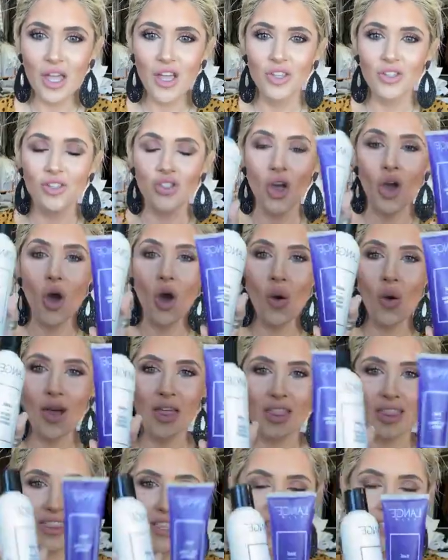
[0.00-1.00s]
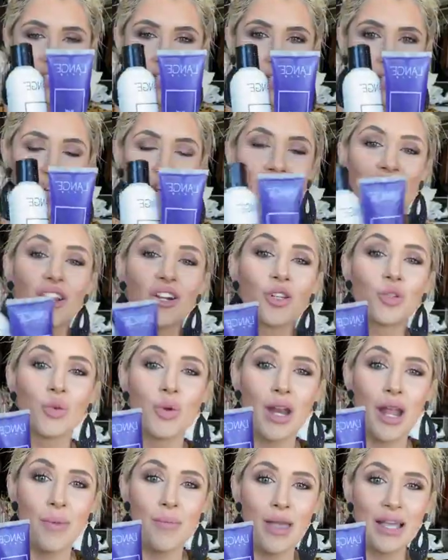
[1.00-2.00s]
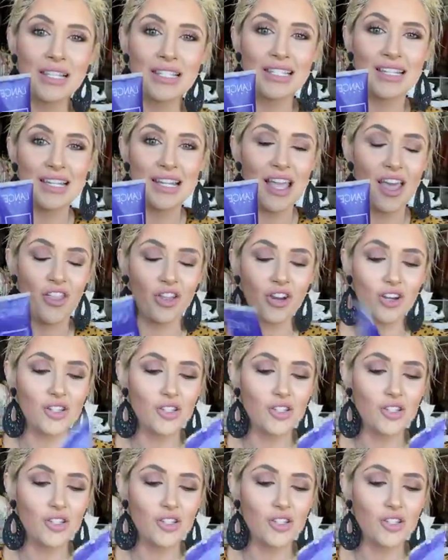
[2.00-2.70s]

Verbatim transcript: So these two right here is what I mix together.